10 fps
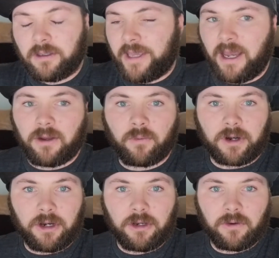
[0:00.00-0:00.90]
yeah, we're
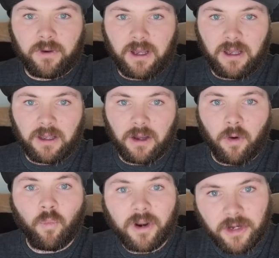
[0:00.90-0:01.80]
gonna do a
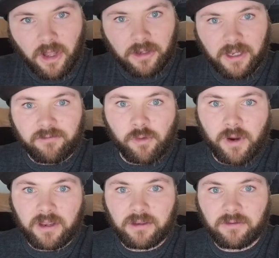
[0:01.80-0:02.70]
$1
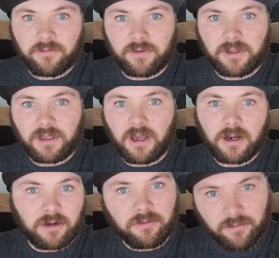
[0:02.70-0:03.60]
giveaway for the
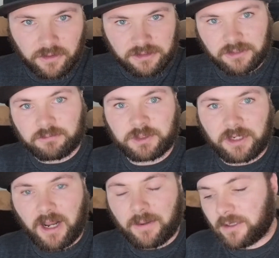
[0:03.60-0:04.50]
101st
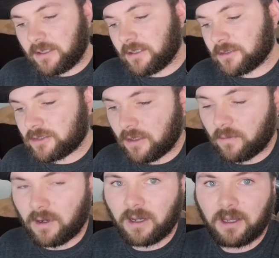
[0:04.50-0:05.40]
subscriber.
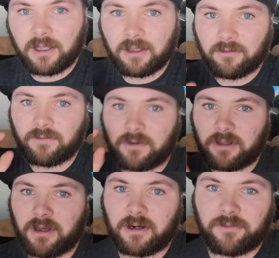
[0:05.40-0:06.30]
So if you're
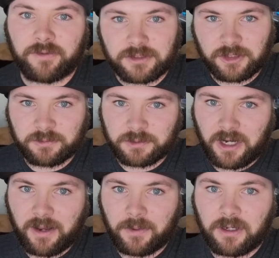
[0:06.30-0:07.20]
the 101st
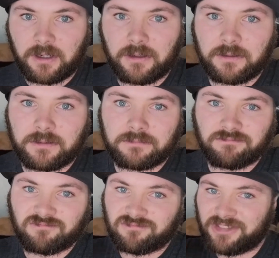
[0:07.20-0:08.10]
subscriber,
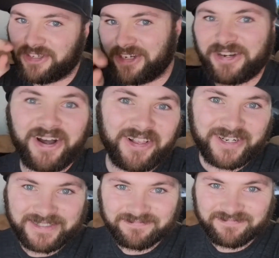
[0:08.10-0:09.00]
you get
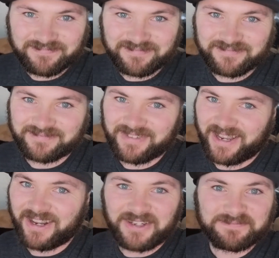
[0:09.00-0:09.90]
$1.
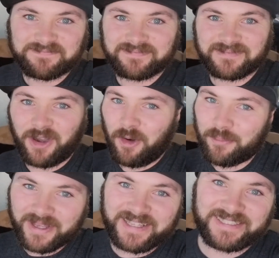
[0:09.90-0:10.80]
I know,
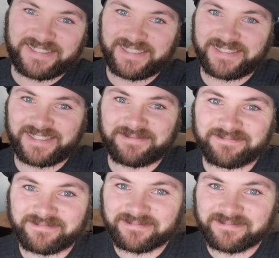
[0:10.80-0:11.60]
going big this season.